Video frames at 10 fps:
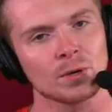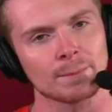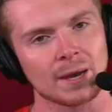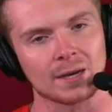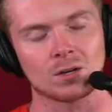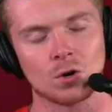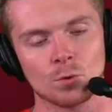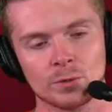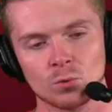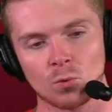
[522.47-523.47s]
bring back
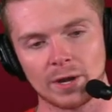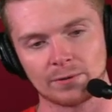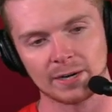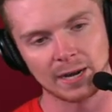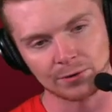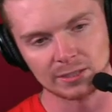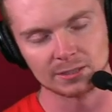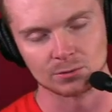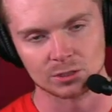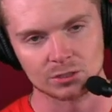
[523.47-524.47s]
Kobe White. Right now he
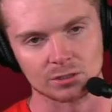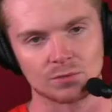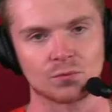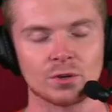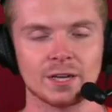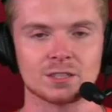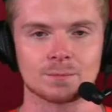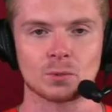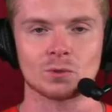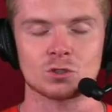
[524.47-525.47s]
is a restricted free agent. The
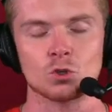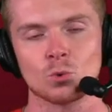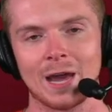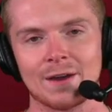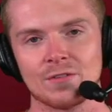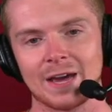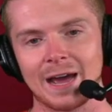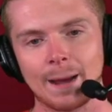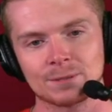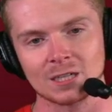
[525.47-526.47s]
Bulls do have that
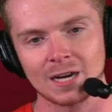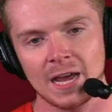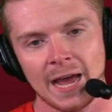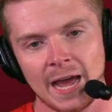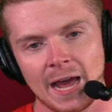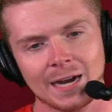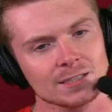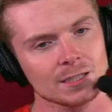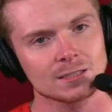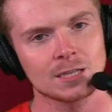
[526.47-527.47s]
option. I just
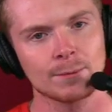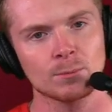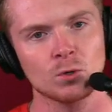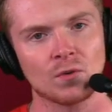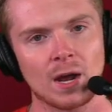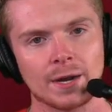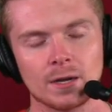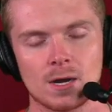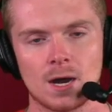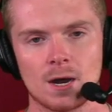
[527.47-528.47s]
think it's time to move on.
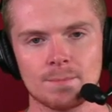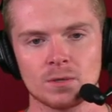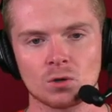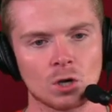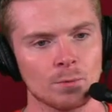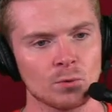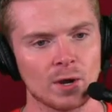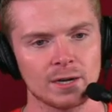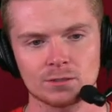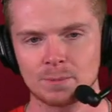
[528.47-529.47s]
You know, Kobe White, I was a